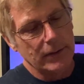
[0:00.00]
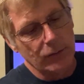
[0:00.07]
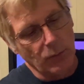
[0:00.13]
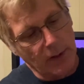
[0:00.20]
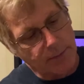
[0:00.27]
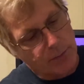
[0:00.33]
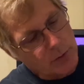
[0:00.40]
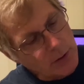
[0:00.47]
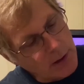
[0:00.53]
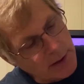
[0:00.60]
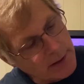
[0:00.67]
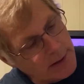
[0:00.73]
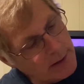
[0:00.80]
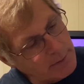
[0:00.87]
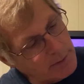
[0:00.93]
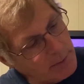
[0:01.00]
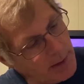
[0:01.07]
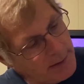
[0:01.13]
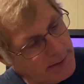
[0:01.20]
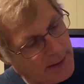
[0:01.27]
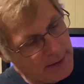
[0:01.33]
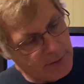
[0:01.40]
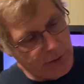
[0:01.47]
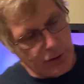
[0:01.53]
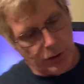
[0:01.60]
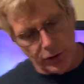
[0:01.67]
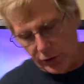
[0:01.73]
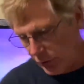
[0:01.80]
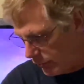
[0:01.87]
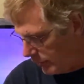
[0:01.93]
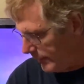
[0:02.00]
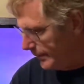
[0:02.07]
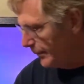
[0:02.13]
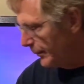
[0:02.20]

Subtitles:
Wave your tongue at everybody. That's a good girl.